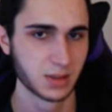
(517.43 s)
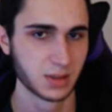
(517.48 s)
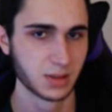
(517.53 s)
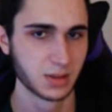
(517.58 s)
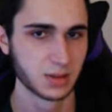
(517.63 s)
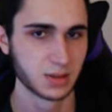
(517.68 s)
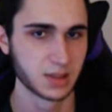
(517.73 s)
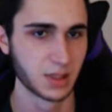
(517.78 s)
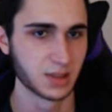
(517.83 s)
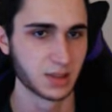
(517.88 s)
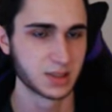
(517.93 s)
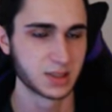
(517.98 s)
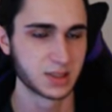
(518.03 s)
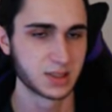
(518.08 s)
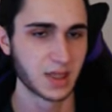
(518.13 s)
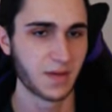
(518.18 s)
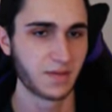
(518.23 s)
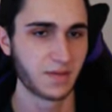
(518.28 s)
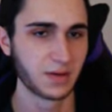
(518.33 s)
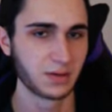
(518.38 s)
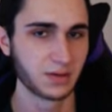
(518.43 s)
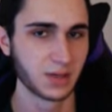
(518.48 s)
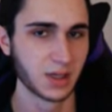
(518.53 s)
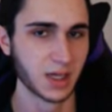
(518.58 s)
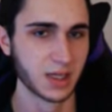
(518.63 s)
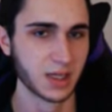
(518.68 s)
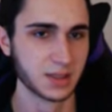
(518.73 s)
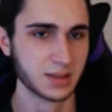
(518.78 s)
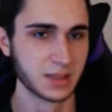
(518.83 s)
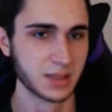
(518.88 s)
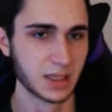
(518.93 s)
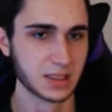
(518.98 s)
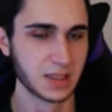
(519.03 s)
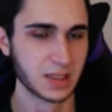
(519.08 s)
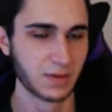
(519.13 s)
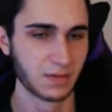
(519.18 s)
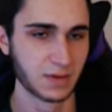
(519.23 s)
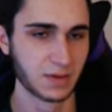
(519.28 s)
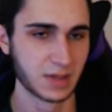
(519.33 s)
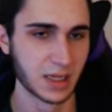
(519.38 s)
So it's definitely a
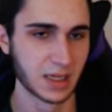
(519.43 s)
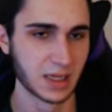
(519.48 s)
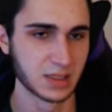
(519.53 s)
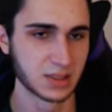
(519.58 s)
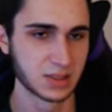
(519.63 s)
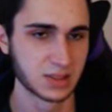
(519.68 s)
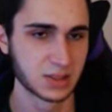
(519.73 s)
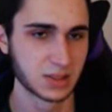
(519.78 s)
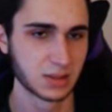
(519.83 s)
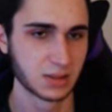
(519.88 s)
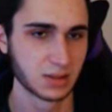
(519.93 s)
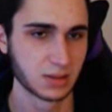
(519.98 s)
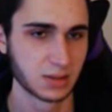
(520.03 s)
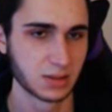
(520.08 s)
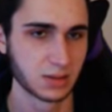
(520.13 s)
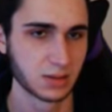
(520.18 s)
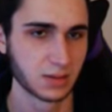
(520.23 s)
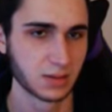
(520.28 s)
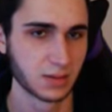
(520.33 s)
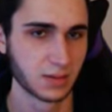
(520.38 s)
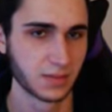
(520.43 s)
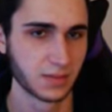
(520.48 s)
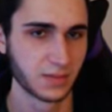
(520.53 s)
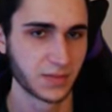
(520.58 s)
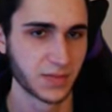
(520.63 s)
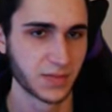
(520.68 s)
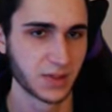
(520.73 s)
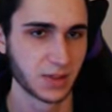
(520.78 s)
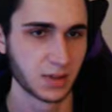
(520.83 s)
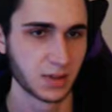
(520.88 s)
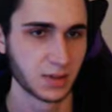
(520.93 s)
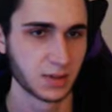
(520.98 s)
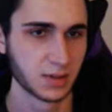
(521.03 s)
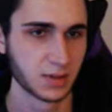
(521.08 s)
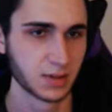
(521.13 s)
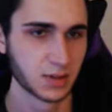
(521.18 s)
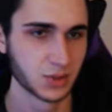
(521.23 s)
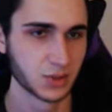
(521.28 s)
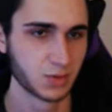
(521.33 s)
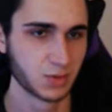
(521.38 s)
different taste.
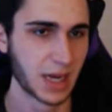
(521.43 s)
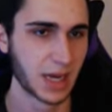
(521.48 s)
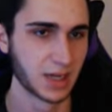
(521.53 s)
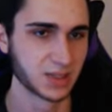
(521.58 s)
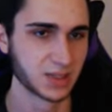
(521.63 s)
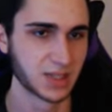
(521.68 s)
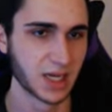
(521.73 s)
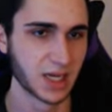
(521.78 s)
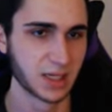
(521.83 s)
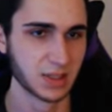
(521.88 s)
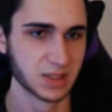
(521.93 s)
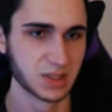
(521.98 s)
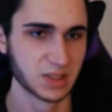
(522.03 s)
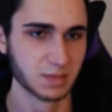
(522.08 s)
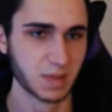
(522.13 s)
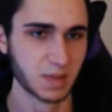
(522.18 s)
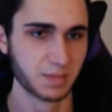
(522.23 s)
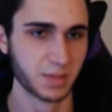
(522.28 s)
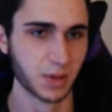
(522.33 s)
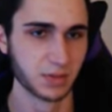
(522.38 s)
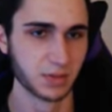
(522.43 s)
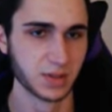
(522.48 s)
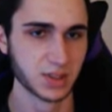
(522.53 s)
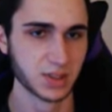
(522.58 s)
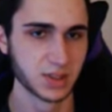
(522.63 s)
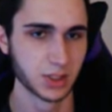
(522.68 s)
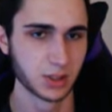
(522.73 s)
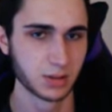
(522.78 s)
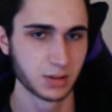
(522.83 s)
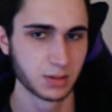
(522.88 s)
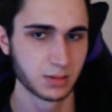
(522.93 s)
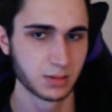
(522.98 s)
That's why I decided to submit both this year.